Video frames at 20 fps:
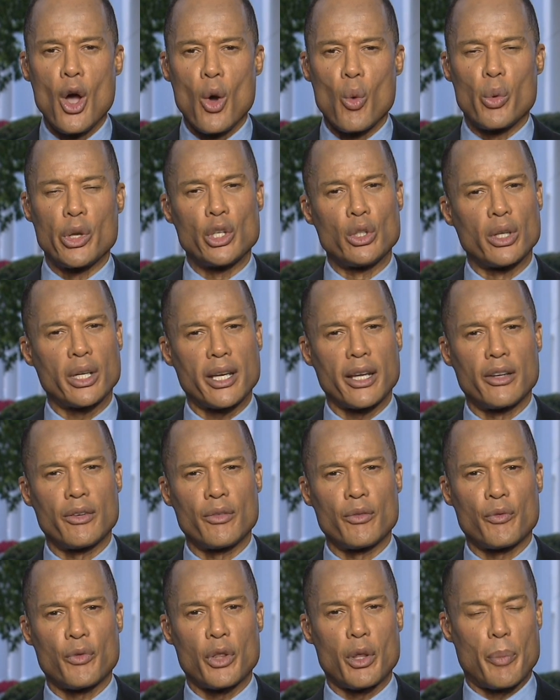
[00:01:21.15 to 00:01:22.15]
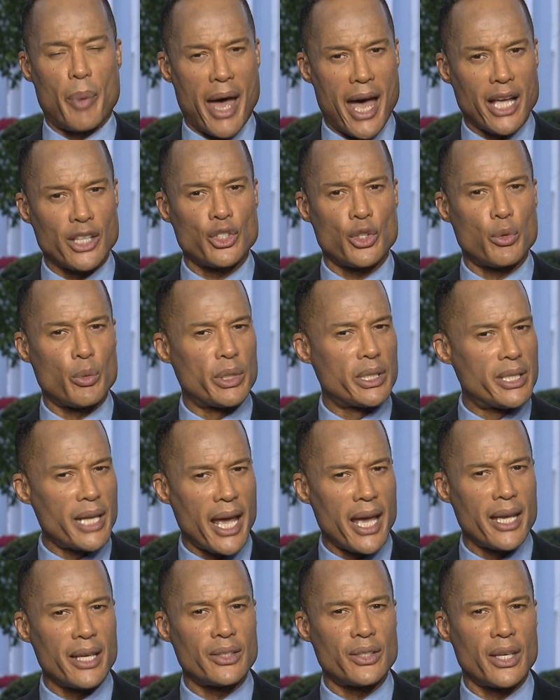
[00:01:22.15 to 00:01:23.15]
When you look at for the past three
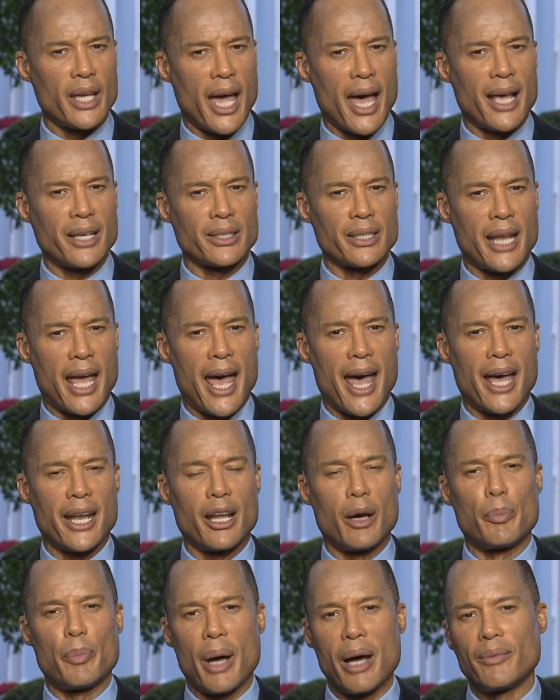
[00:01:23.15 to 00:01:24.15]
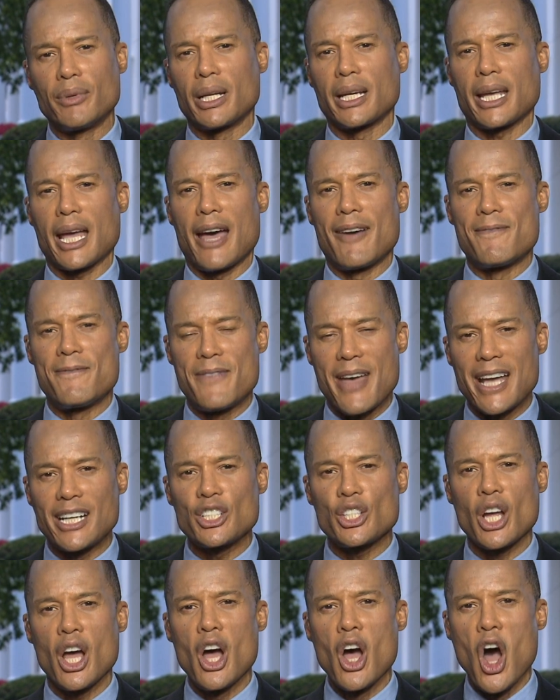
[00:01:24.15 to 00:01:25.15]
days, he hasn't had a public
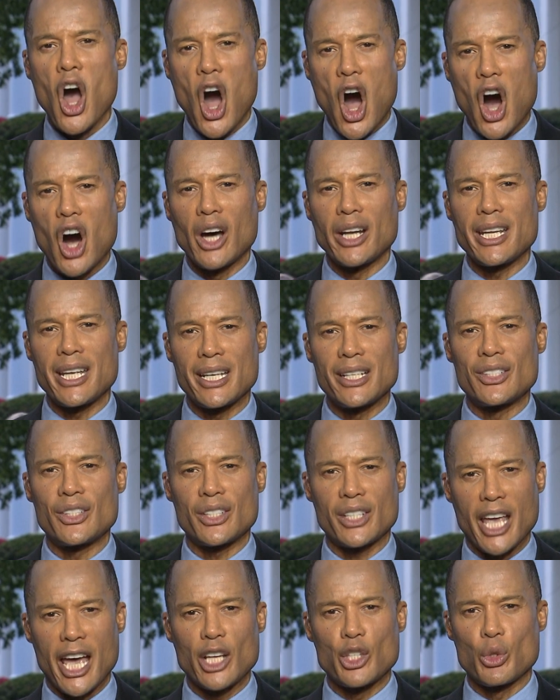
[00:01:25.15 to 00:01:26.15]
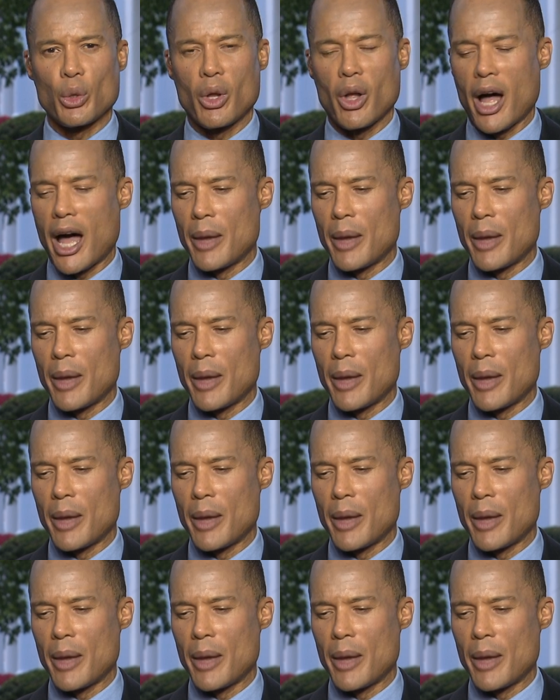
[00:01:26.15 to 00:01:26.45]
event on his schedule.